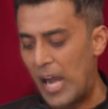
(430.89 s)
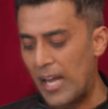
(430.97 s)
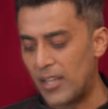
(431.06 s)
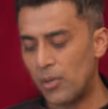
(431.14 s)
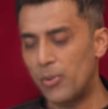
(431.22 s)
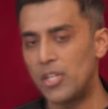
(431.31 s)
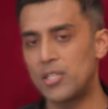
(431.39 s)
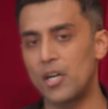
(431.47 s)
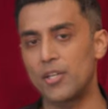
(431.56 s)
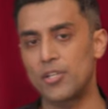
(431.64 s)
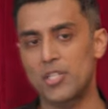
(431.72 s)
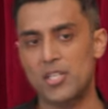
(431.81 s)
I think we need to
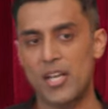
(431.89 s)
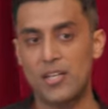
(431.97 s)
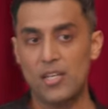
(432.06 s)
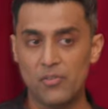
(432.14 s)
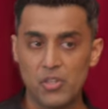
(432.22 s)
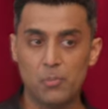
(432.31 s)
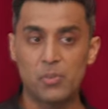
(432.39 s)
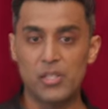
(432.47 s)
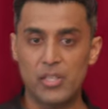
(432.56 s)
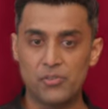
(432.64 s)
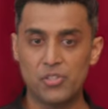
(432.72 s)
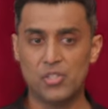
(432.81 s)
understand even the
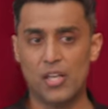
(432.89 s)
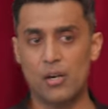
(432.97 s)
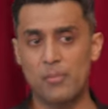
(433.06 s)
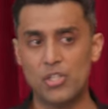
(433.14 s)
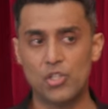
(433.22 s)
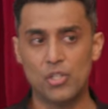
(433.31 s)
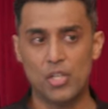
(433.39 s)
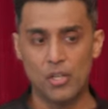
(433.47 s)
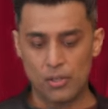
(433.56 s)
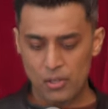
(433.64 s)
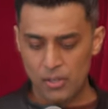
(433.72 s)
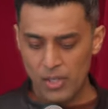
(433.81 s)
beliefs that are mentioned
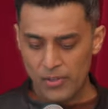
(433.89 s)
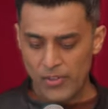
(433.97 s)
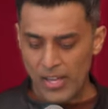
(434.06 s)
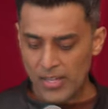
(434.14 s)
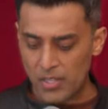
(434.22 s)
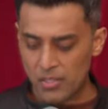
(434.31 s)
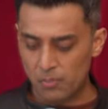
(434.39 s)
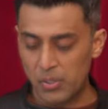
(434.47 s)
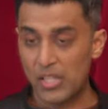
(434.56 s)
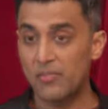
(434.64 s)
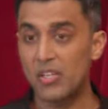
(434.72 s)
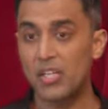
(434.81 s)
here, that is,
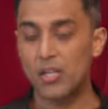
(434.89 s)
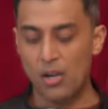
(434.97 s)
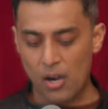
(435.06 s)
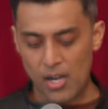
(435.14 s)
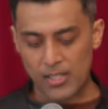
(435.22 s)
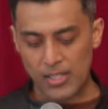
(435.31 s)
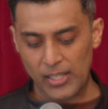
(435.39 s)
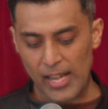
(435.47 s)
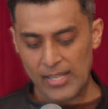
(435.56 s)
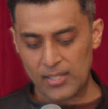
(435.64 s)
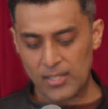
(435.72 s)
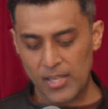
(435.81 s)
believing in God, the
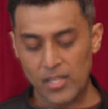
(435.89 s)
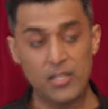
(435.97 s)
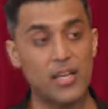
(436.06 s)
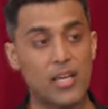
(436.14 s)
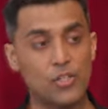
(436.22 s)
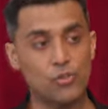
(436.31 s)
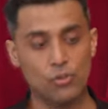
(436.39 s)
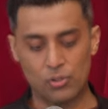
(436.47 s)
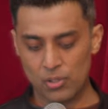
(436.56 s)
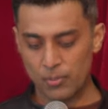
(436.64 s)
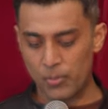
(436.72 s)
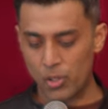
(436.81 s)
last day, the
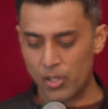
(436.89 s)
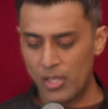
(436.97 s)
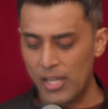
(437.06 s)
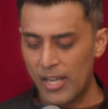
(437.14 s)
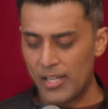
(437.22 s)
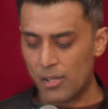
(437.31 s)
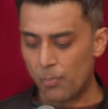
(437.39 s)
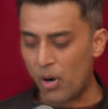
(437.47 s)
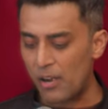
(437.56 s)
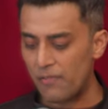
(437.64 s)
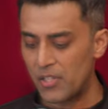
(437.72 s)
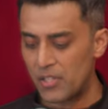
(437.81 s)
angels, the book, and the
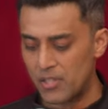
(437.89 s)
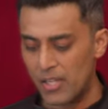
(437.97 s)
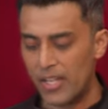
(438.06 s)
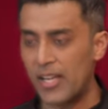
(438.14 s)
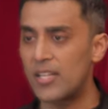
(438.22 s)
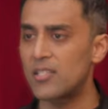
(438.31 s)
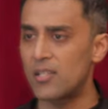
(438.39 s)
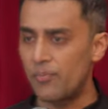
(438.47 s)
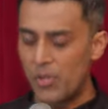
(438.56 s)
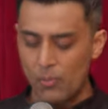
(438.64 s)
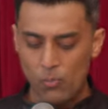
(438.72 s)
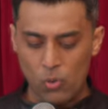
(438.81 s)
prophets, again, is
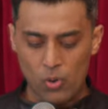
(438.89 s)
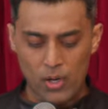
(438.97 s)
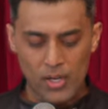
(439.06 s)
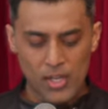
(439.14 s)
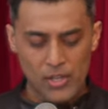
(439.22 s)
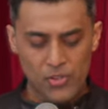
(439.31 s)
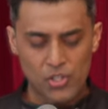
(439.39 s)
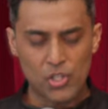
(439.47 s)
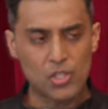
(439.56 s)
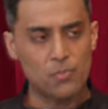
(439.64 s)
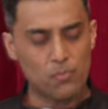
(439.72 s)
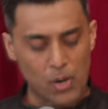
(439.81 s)
something more than
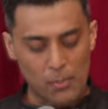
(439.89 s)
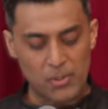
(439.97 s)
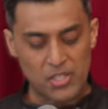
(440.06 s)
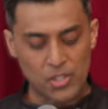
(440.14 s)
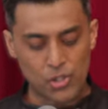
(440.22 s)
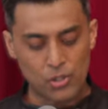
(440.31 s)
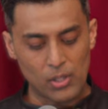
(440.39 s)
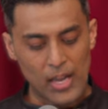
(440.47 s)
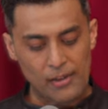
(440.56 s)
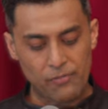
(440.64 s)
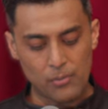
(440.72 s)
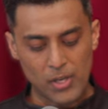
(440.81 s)
just propositional
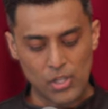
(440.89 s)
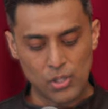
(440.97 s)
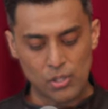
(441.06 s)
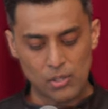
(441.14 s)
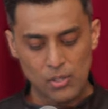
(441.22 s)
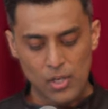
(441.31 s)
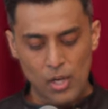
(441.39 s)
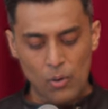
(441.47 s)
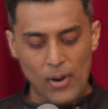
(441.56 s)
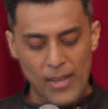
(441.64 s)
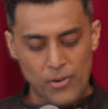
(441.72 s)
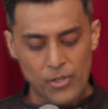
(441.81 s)
affirmation.
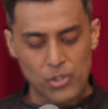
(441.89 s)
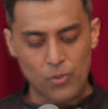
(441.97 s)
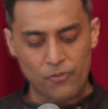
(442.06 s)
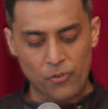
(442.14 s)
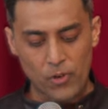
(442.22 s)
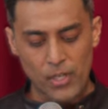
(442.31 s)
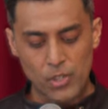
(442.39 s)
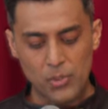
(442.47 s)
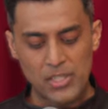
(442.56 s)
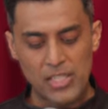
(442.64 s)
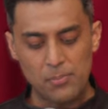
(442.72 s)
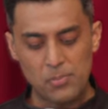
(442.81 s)
Rather, it's referring to
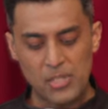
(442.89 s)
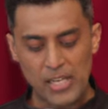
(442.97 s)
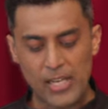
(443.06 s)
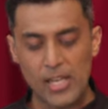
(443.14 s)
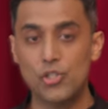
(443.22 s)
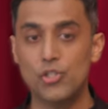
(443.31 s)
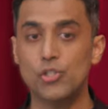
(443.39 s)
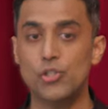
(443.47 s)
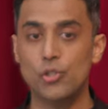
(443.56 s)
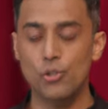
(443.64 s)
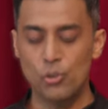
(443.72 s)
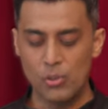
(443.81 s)
a deep dedication
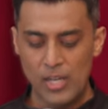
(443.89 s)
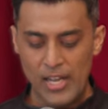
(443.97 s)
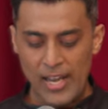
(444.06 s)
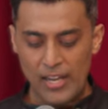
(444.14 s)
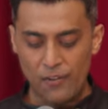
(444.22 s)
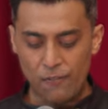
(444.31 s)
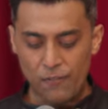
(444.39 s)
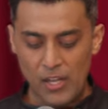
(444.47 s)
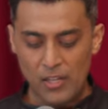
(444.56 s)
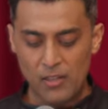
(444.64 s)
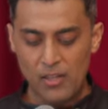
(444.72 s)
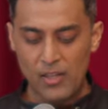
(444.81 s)
to and a
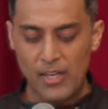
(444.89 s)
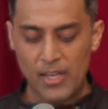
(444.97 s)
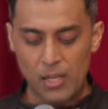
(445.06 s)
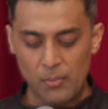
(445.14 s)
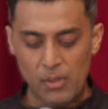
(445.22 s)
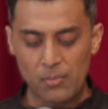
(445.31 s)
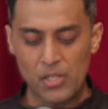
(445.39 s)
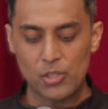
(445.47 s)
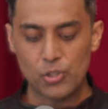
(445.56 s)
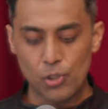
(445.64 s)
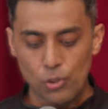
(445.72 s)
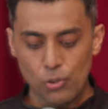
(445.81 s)
faith and commitment
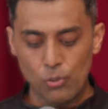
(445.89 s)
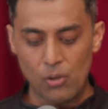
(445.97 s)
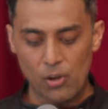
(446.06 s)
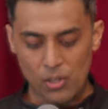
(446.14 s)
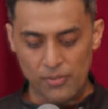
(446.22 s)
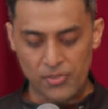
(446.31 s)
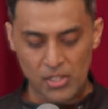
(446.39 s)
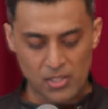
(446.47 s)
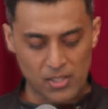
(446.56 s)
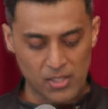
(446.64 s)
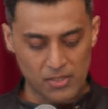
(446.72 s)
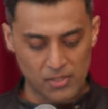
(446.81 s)
to all of these
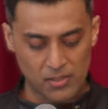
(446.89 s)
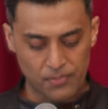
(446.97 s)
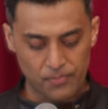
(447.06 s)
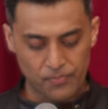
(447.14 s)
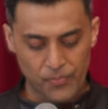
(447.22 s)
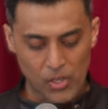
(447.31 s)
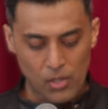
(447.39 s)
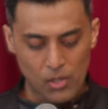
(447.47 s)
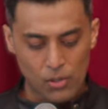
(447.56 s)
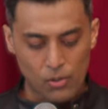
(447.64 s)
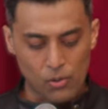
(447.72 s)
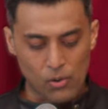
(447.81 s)
things.
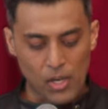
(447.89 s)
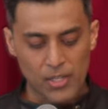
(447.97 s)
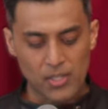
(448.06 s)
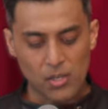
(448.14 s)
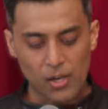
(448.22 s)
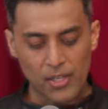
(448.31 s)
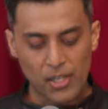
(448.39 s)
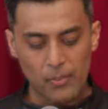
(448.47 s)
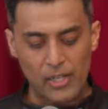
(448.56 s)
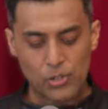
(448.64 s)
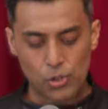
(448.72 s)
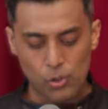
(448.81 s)
The Quran is talking
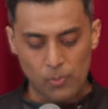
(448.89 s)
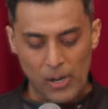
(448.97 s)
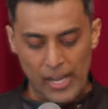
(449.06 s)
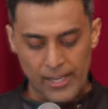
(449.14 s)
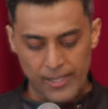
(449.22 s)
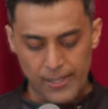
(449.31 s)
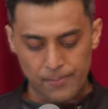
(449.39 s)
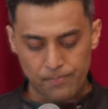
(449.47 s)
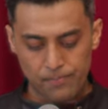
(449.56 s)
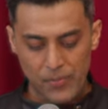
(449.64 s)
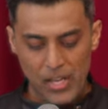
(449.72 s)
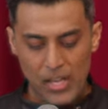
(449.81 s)
about true piety,
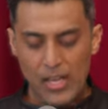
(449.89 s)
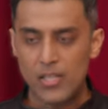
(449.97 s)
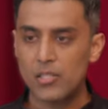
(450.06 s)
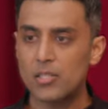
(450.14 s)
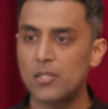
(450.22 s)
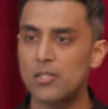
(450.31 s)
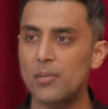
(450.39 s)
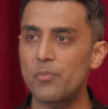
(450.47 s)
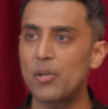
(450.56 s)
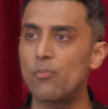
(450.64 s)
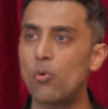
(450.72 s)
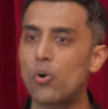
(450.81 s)
and it's
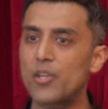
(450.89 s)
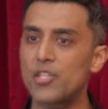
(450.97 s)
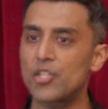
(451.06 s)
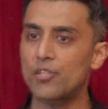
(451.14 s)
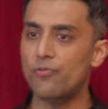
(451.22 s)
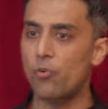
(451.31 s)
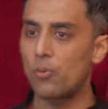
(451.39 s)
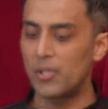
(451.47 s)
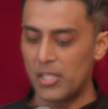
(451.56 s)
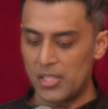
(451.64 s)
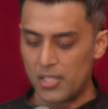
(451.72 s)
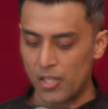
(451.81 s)
something more than just
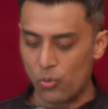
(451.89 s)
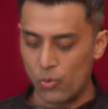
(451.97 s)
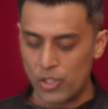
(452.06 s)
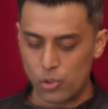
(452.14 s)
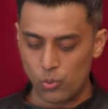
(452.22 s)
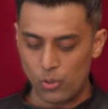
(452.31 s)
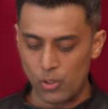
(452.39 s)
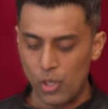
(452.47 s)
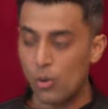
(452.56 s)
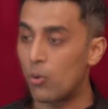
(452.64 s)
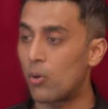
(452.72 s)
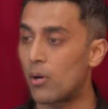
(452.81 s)
formalistic ritual
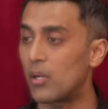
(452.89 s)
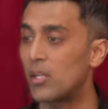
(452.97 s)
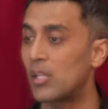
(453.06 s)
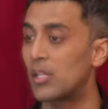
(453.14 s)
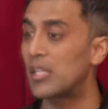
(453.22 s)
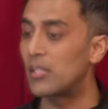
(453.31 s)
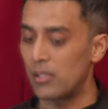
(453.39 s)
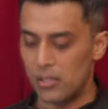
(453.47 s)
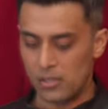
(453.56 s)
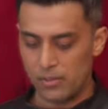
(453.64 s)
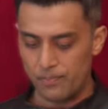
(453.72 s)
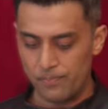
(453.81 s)
or
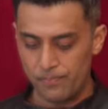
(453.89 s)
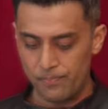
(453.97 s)
legalism.